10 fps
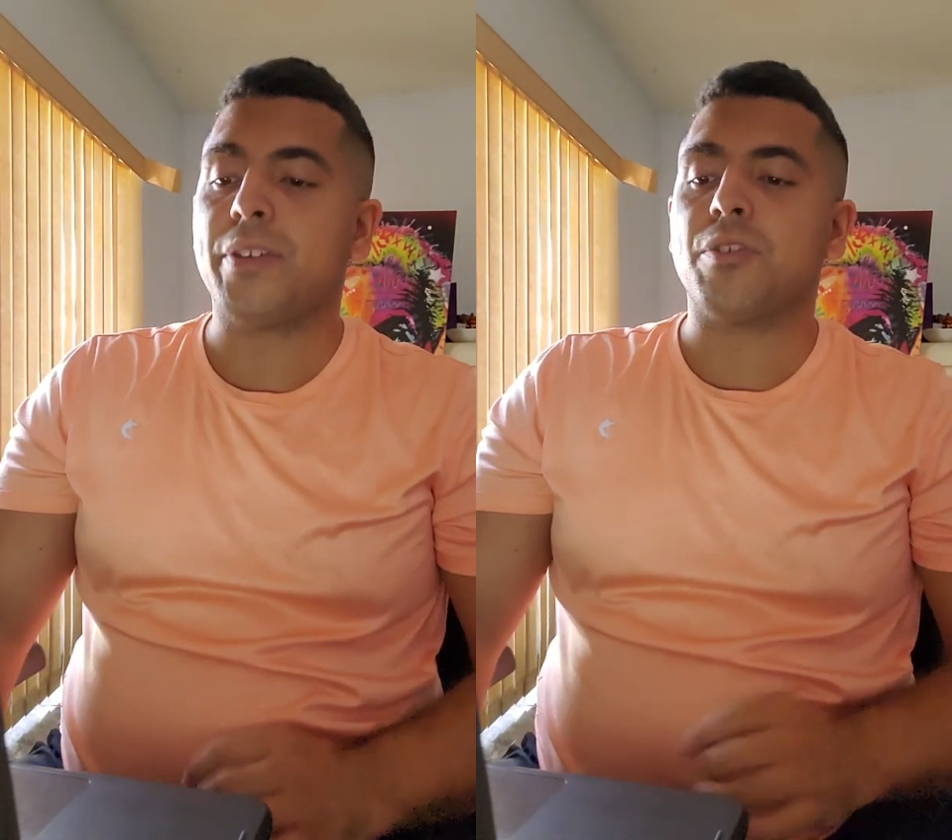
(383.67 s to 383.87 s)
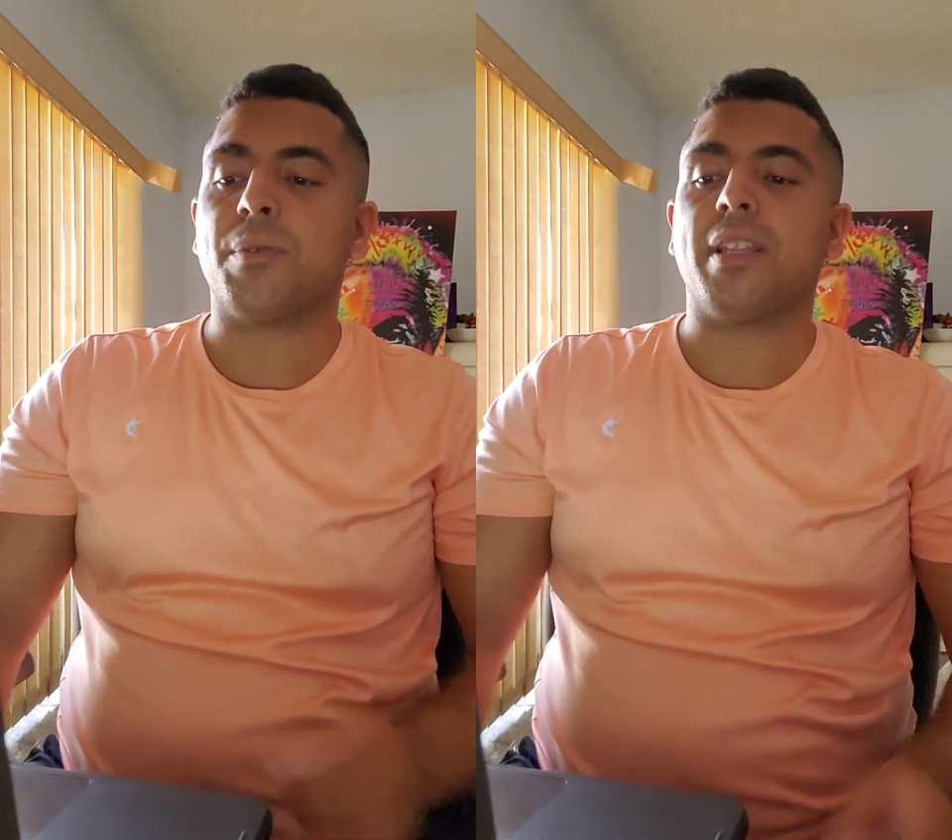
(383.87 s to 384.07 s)

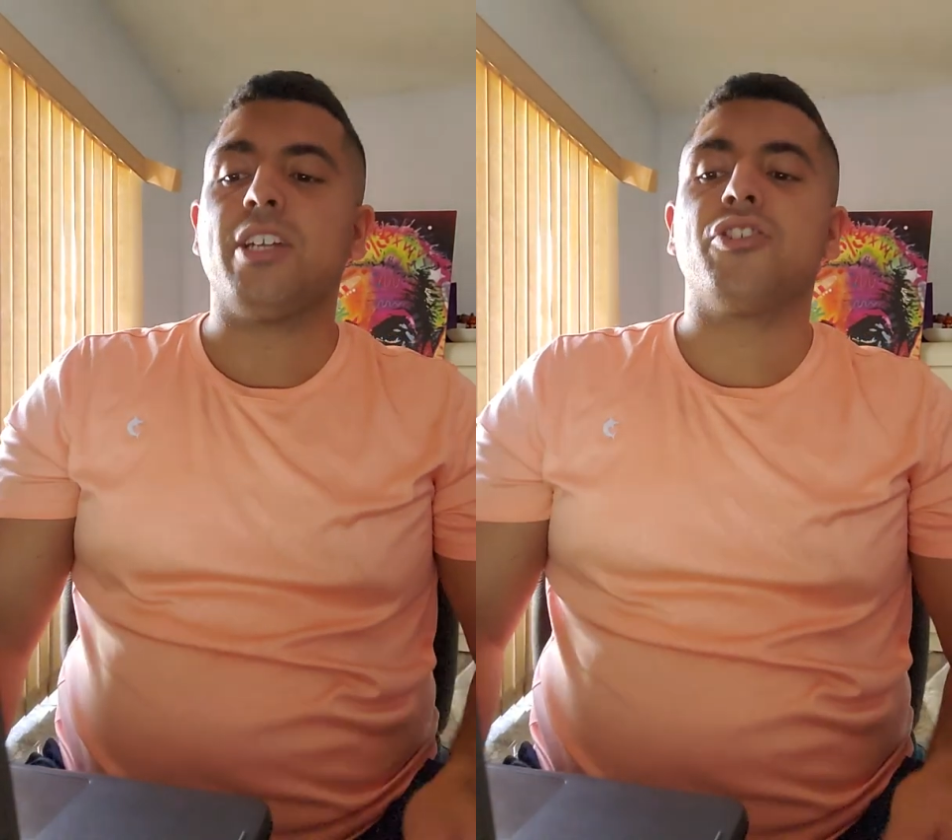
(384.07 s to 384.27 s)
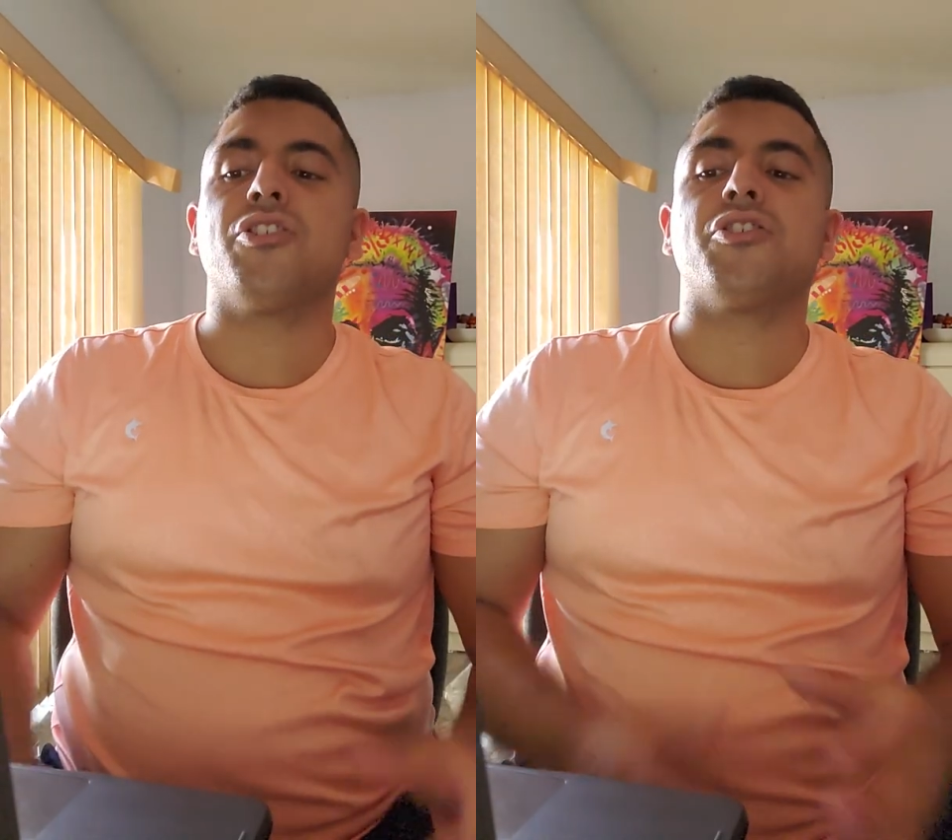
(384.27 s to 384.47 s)
is a
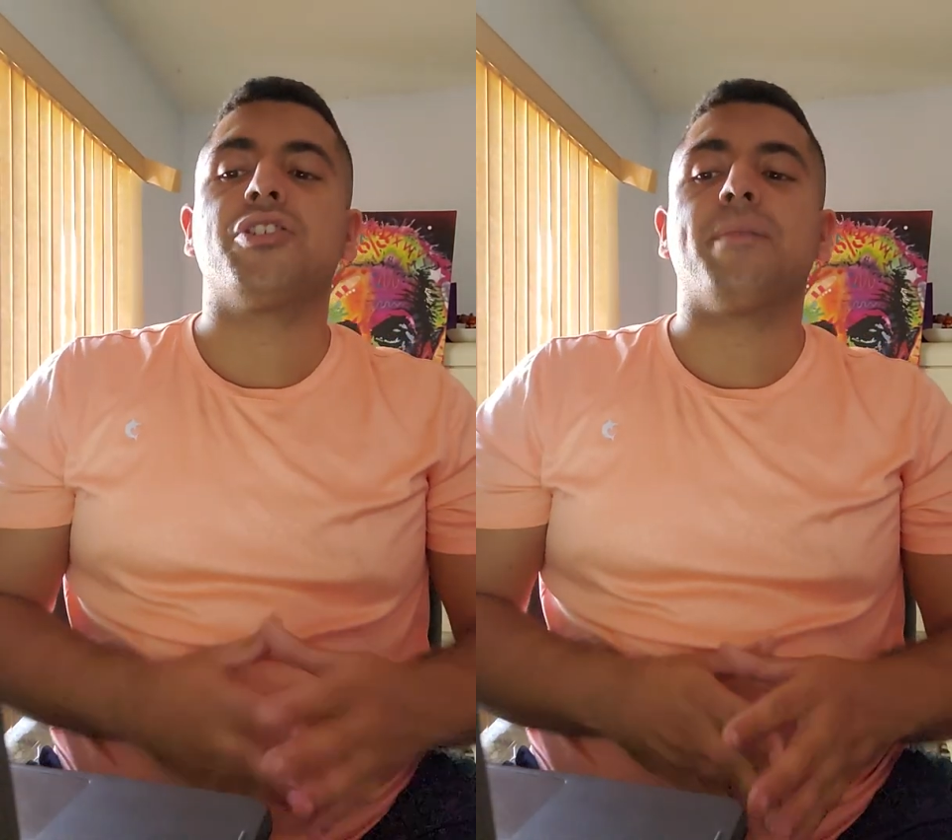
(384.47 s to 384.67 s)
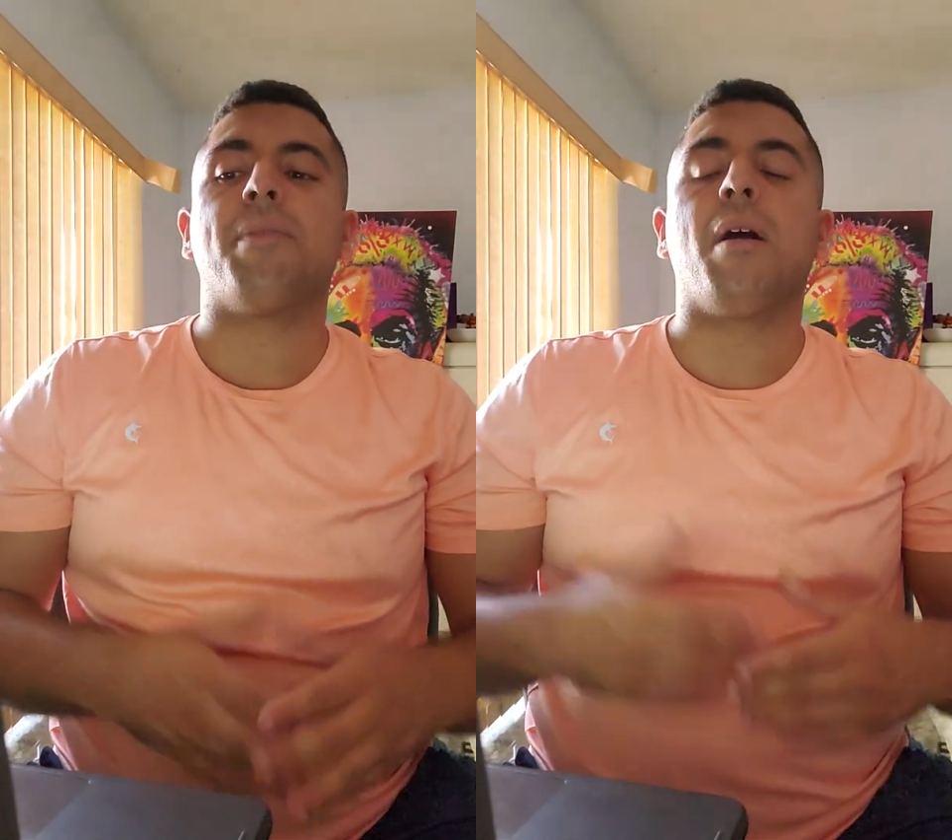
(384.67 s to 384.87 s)

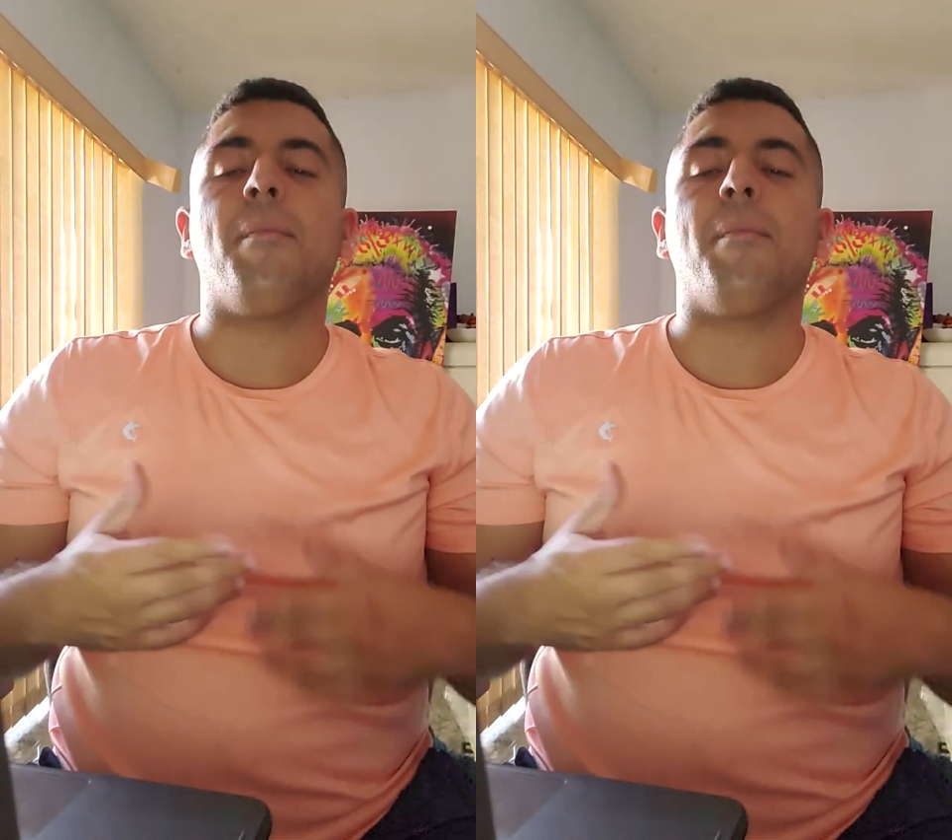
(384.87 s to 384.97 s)
relationship